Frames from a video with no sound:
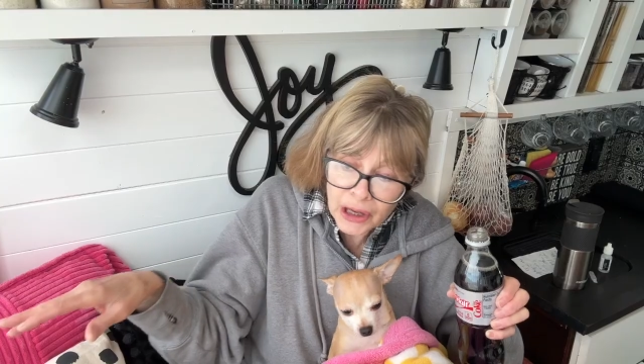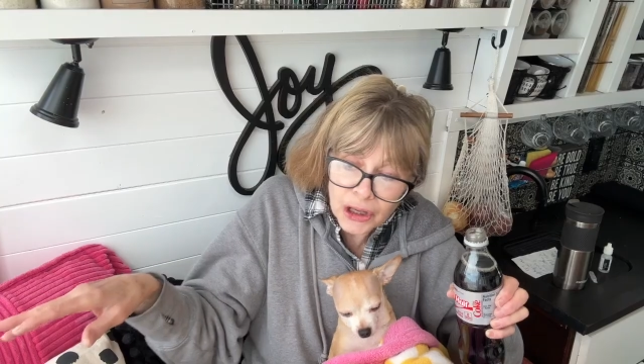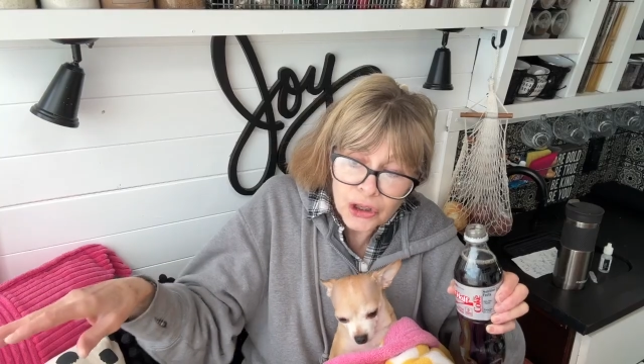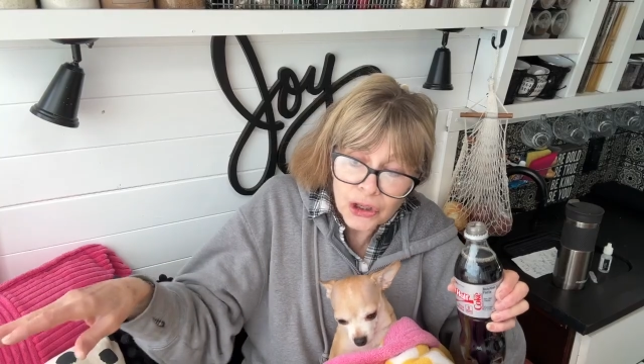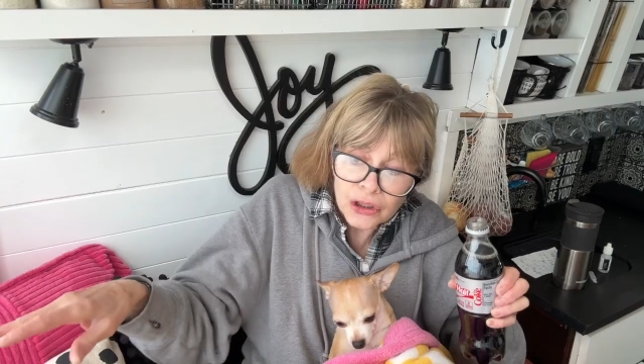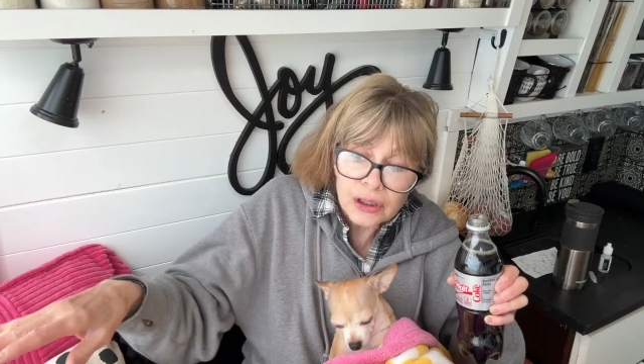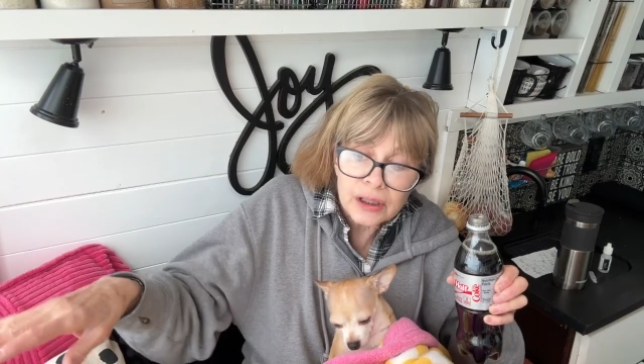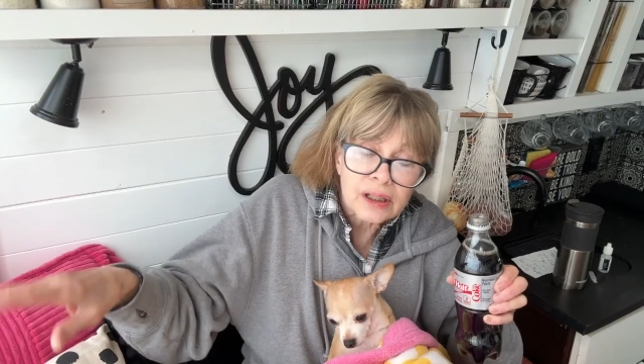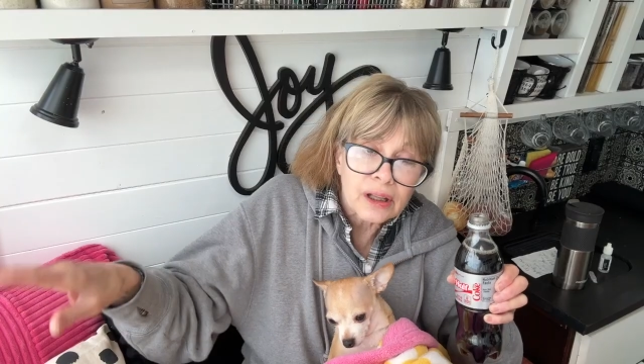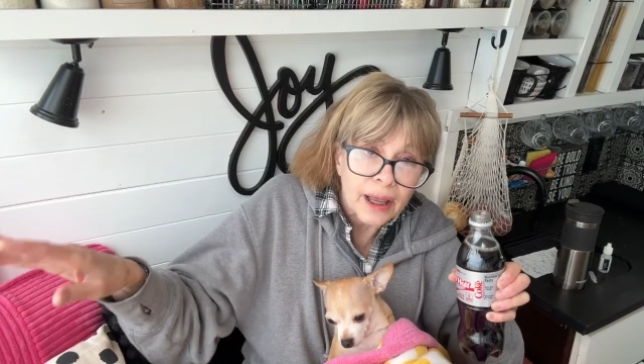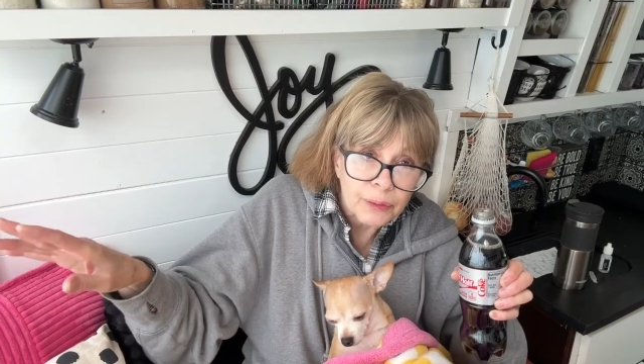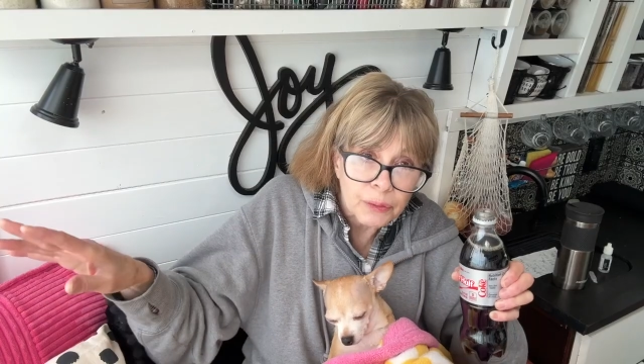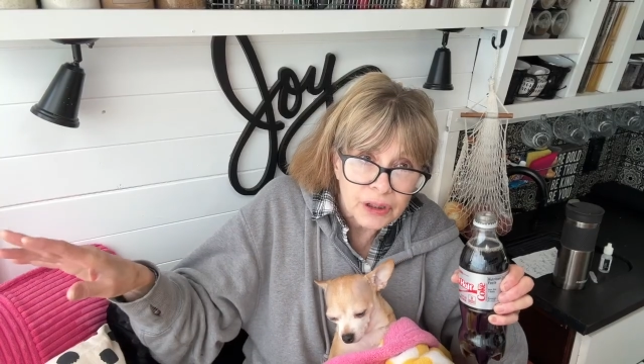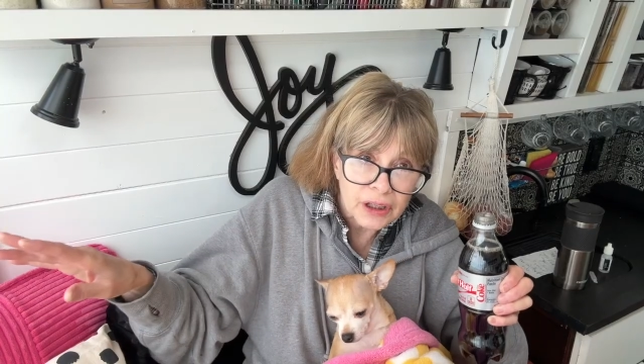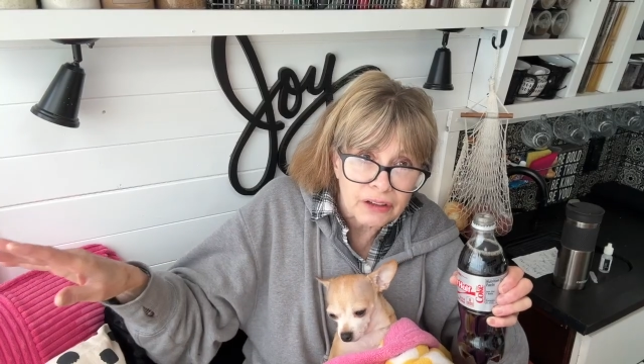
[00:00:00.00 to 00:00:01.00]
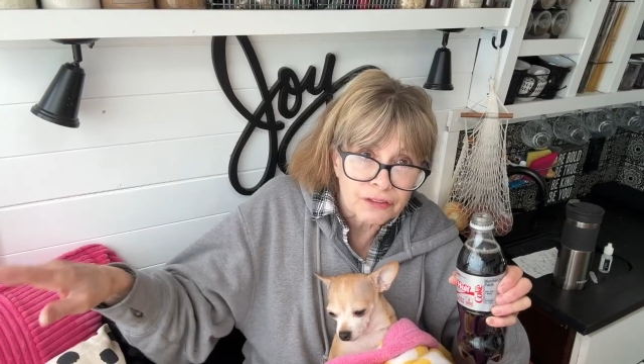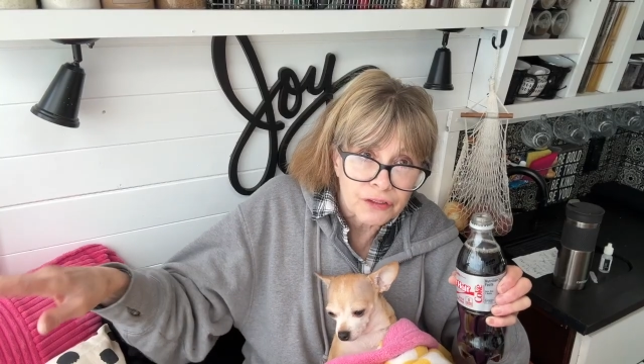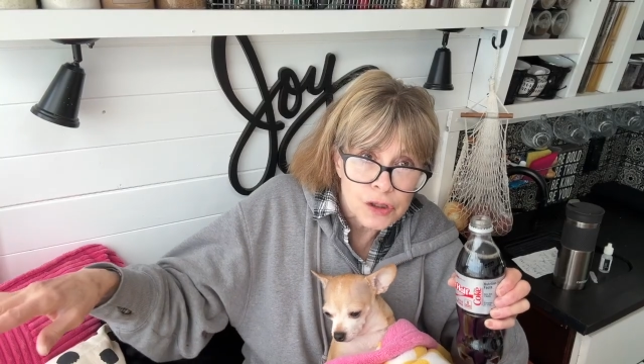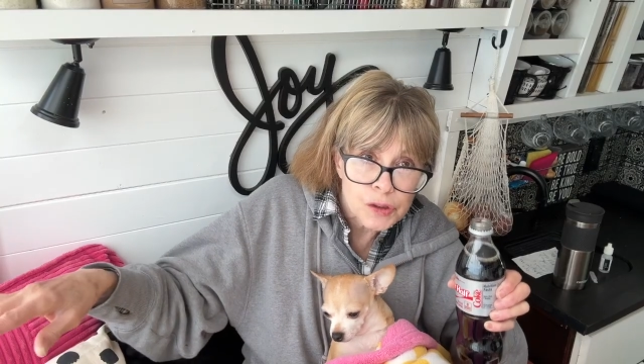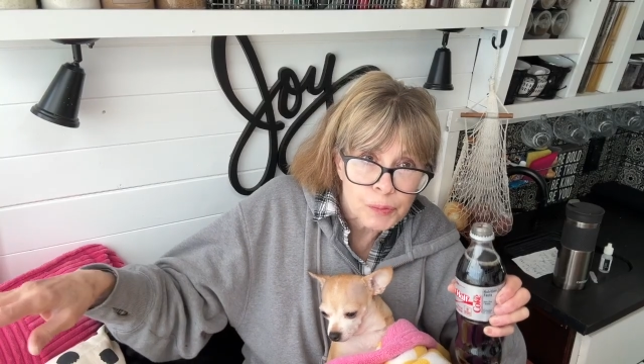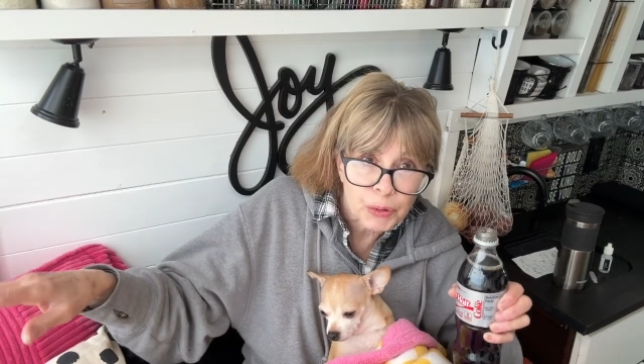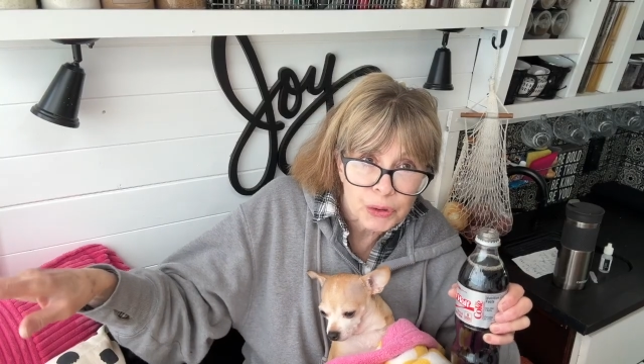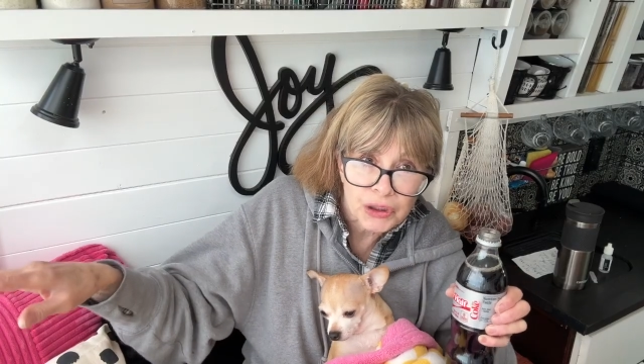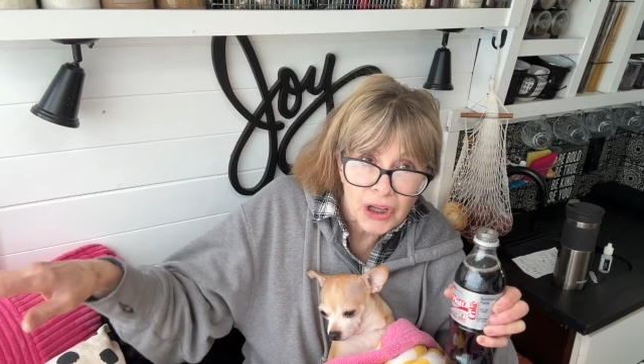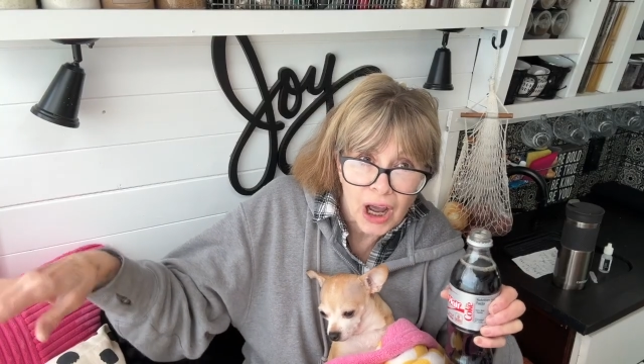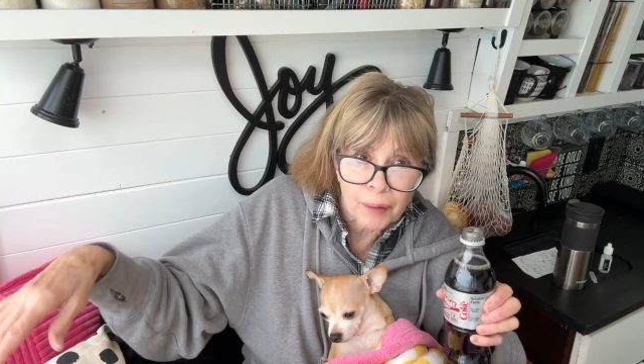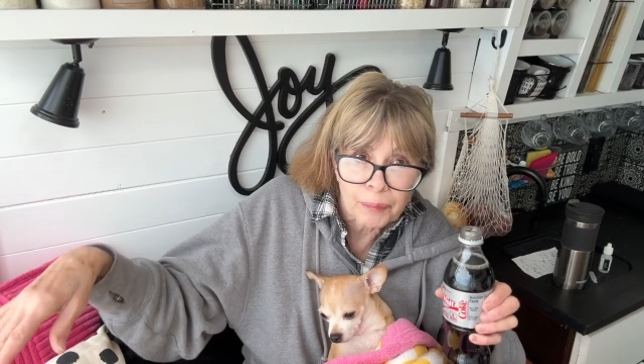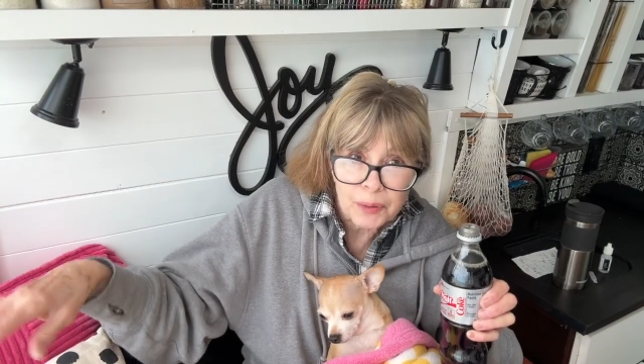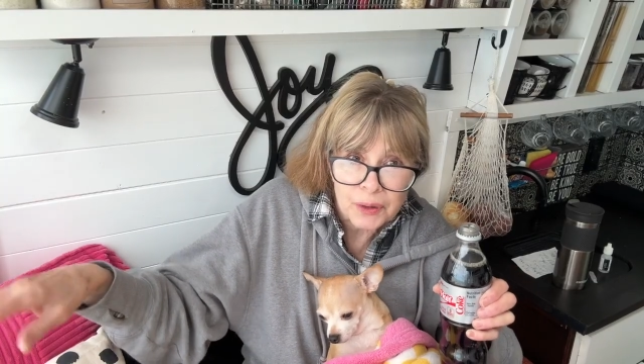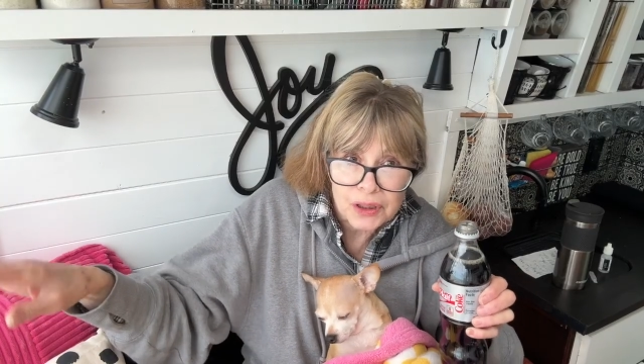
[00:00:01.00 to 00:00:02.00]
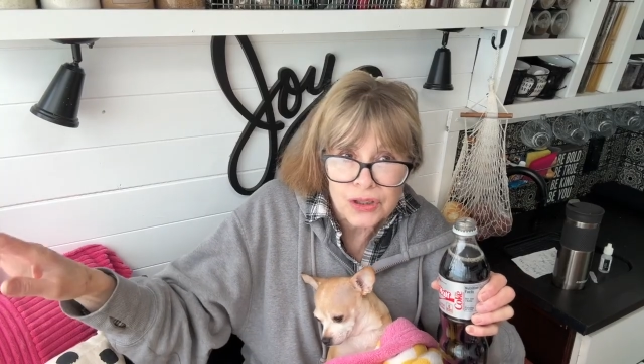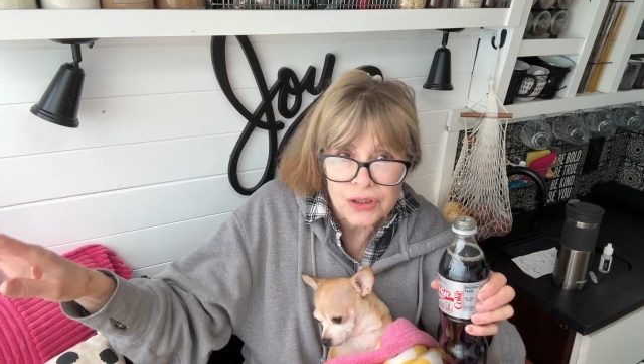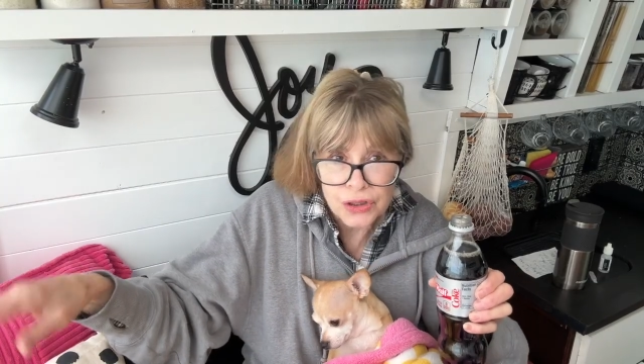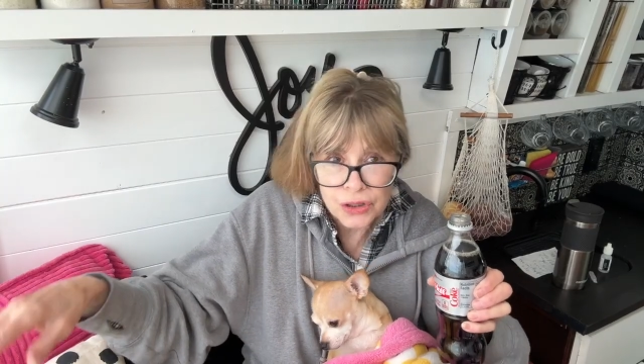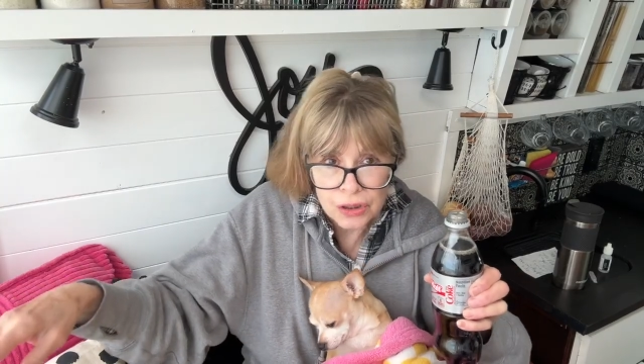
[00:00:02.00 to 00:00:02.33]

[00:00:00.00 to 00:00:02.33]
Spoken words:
early, like when they first pulled up and